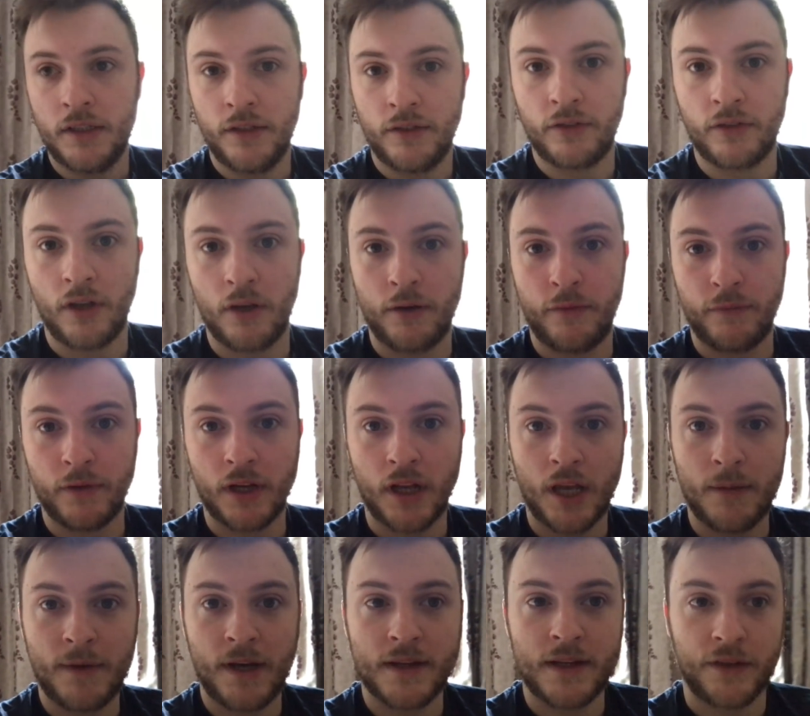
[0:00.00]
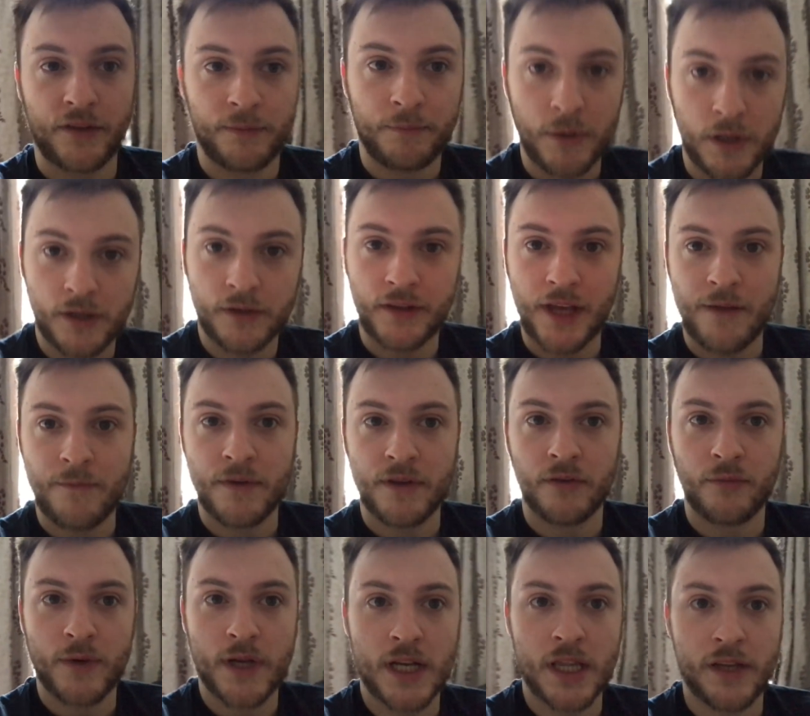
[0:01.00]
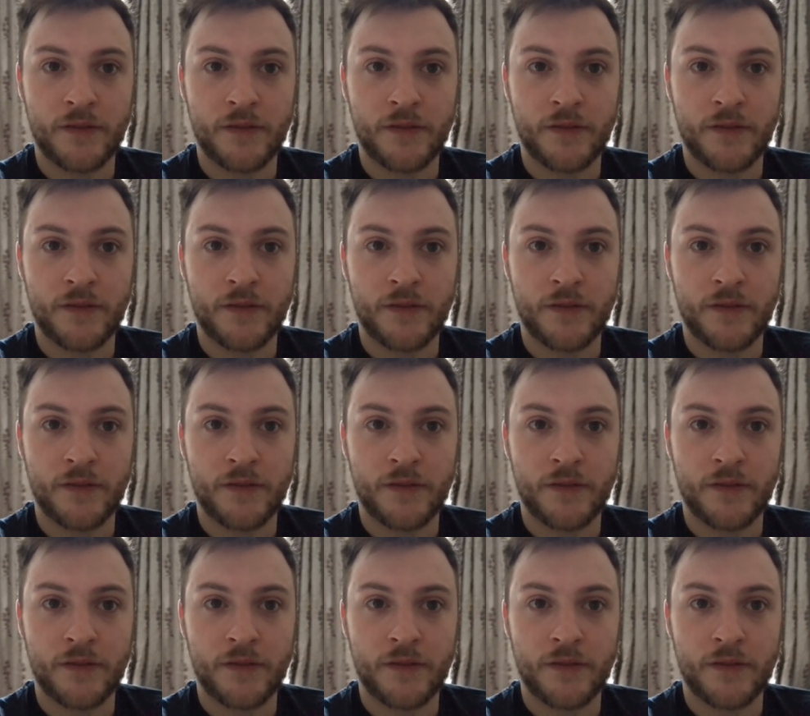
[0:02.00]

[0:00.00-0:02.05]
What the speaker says: So, if we can come out of that Spurs game with a win,